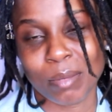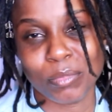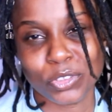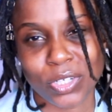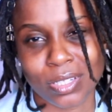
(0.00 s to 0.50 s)
I'm
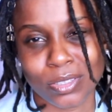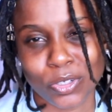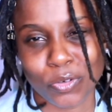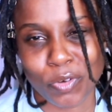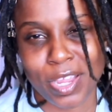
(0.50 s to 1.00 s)
gonna try to
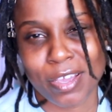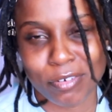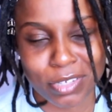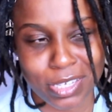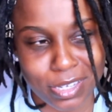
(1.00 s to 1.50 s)
look
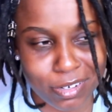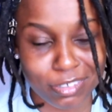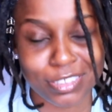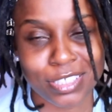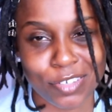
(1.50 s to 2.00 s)
around
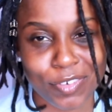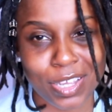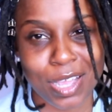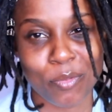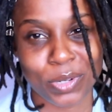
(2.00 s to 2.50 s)
here and see if
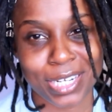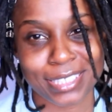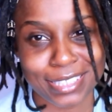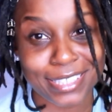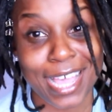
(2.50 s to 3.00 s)
I got one
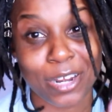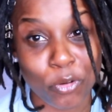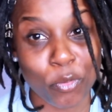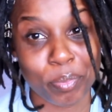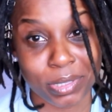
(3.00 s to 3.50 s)
that's not
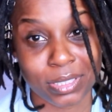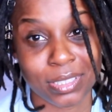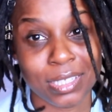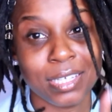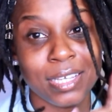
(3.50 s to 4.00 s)
open.